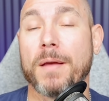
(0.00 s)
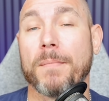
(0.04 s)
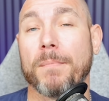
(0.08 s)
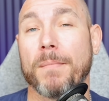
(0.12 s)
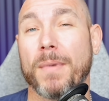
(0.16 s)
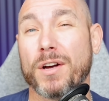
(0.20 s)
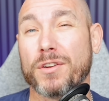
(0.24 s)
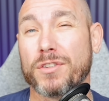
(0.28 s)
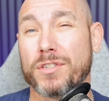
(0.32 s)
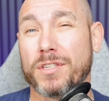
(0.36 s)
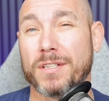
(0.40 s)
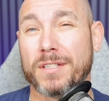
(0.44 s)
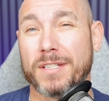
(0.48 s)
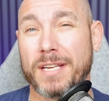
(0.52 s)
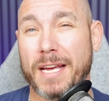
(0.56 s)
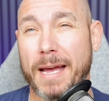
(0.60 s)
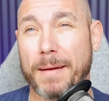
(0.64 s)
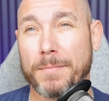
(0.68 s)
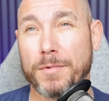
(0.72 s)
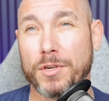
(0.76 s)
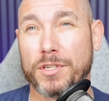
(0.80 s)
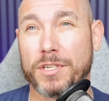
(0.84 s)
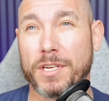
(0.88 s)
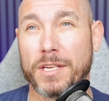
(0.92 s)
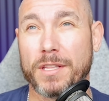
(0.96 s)
Most of the
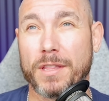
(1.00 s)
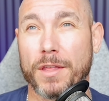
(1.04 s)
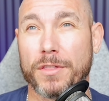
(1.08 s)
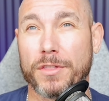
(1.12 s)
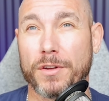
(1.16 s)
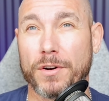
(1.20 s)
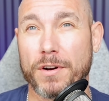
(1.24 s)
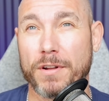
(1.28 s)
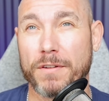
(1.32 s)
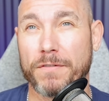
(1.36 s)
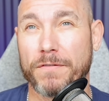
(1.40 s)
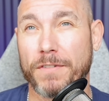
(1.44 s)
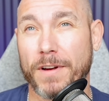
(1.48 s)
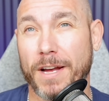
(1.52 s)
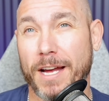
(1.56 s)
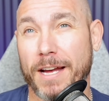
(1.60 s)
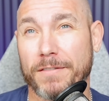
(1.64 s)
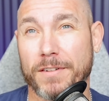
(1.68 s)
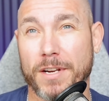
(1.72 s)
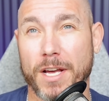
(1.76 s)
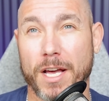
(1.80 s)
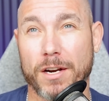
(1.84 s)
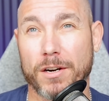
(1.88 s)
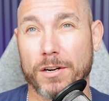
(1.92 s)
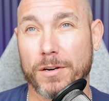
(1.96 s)
time you see the
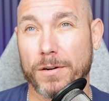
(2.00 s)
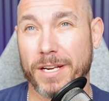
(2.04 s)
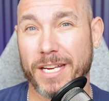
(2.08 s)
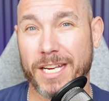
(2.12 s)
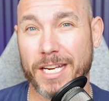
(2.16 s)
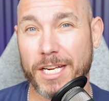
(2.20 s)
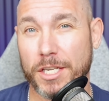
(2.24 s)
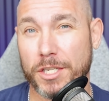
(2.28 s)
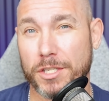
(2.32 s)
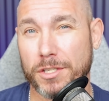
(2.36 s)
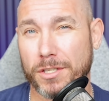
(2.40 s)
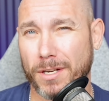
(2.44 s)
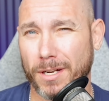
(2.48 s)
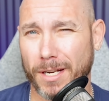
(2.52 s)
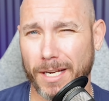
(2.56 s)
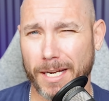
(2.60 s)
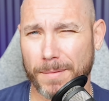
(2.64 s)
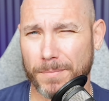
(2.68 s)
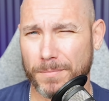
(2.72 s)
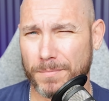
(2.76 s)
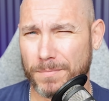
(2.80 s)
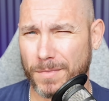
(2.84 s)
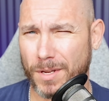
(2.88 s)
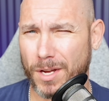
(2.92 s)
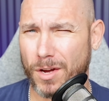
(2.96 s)
$35 each
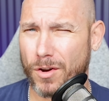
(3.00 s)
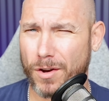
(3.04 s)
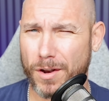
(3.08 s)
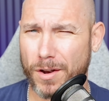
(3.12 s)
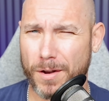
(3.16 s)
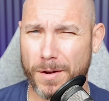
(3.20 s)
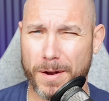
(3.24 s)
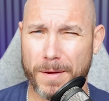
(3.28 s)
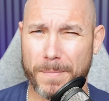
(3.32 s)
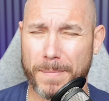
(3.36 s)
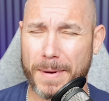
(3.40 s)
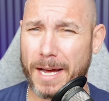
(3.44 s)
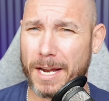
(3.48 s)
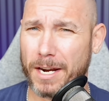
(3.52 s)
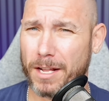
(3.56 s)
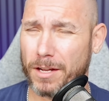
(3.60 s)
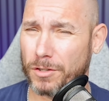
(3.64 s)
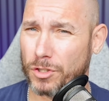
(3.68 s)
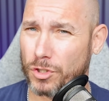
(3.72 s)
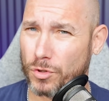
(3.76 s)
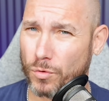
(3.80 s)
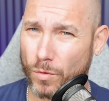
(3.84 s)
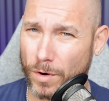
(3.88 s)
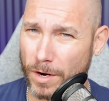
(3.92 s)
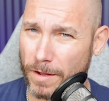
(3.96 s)
clamp on it, about a
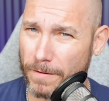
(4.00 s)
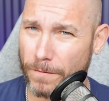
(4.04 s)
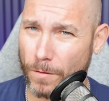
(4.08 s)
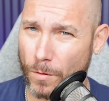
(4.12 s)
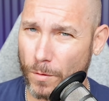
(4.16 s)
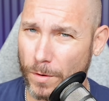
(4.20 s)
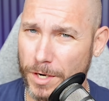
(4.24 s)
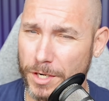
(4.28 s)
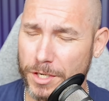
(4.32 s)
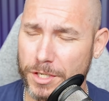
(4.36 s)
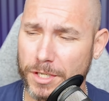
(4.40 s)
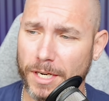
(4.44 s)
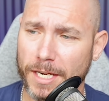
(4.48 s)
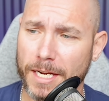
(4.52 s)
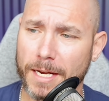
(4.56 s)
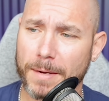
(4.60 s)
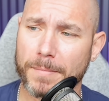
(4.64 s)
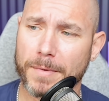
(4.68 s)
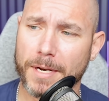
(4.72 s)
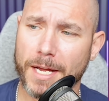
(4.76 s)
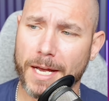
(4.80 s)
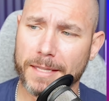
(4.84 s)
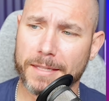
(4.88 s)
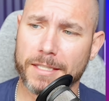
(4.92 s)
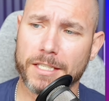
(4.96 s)
24-inch clamp,
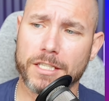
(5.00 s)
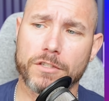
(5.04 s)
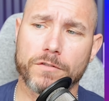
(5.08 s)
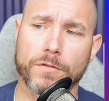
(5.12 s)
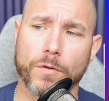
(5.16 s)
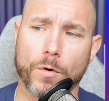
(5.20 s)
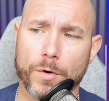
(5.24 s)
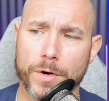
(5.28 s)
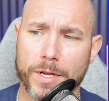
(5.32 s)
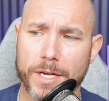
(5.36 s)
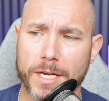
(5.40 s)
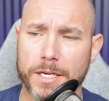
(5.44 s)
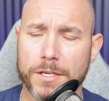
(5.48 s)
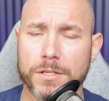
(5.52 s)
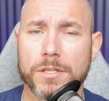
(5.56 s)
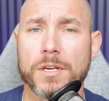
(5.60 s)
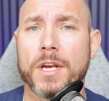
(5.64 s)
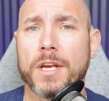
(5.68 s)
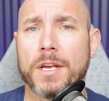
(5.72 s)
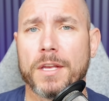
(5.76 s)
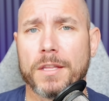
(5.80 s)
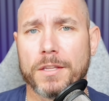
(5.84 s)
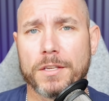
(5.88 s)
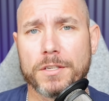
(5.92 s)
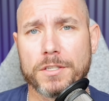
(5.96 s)
not these 40-inch.
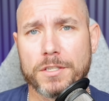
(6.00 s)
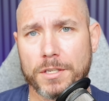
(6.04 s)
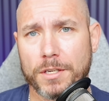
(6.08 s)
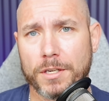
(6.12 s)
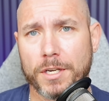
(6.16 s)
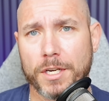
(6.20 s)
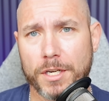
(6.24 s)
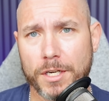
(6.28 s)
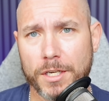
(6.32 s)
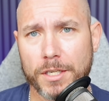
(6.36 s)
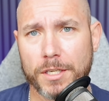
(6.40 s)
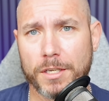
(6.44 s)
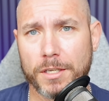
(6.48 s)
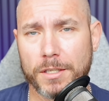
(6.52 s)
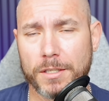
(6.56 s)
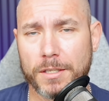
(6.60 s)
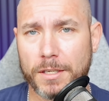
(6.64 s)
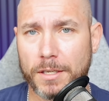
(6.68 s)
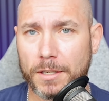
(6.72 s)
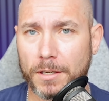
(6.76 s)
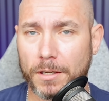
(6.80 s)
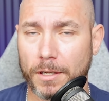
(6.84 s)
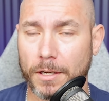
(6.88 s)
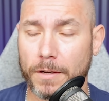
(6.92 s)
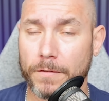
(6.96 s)
This is a good
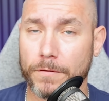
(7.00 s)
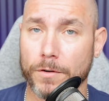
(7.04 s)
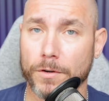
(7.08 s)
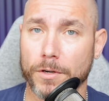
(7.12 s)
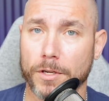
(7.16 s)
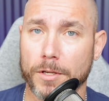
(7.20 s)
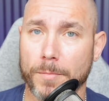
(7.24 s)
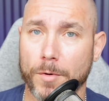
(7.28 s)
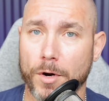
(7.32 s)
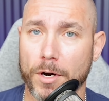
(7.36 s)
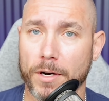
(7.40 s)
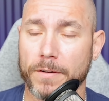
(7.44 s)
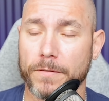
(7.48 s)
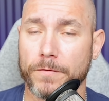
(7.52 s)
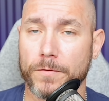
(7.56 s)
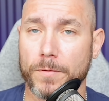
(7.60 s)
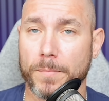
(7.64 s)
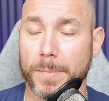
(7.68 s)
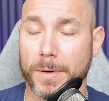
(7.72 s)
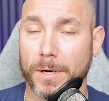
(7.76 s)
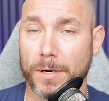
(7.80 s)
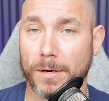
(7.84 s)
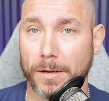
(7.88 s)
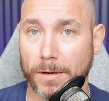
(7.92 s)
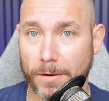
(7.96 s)
deal if you're in the market for
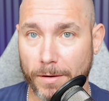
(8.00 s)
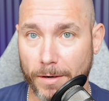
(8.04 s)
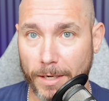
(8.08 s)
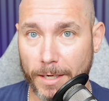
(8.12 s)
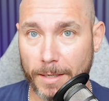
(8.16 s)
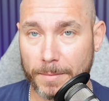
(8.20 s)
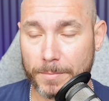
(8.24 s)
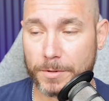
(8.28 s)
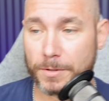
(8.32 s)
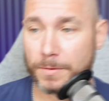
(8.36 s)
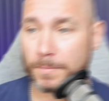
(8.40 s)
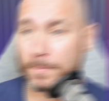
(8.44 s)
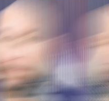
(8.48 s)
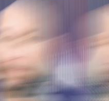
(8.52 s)
parallel clamps.